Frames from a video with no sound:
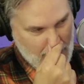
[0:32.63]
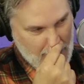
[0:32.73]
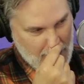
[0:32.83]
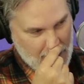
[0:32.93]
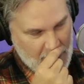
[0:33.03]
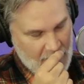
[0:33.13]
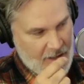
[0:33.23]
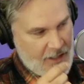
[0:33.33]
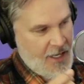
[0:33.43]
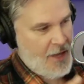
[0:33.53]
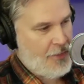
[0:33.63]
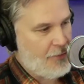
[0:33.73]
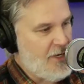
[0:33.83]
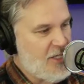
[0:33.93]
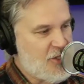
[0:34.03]
Uh, he had three
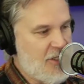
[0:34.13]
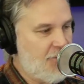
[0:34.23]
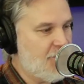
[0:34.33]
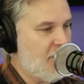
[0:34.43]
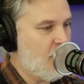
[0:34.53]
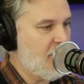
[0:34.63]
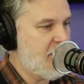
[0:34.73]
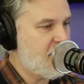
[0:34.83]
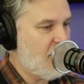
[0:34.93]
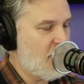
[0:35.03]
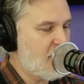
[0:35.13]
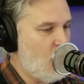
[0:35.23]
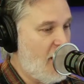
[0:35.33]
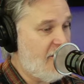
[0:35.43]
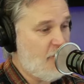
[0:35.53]
children with his first
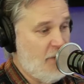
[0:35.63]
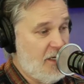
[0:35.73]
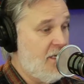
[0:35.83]
wife, but